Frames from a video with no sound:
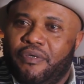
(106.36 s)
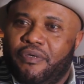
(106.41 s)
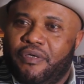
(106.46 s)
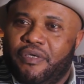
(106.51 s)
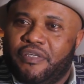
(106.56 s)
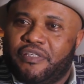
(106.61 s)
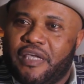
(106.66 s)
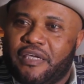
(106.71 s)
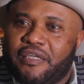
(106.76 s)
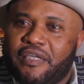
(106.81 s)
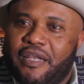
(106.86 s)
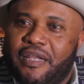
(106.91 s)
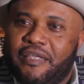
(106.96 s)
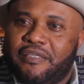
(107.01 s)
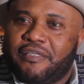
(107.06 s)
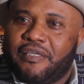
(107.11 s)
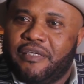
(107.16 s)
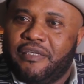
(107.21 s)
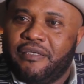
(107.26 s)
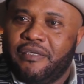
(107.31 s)
His
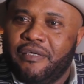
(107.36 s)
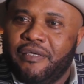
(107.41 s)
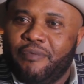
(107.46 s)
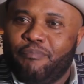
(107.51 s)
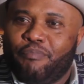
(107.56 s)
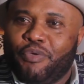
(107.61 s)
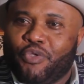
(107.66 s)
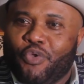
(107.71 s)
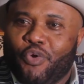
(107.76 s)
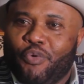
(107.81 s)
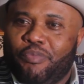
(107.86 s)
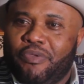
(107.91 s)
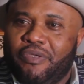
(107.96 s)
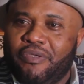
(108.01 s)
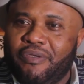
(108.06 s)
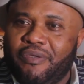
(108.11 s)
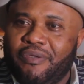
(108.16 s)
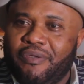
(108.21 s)
Excellency Peter Obi.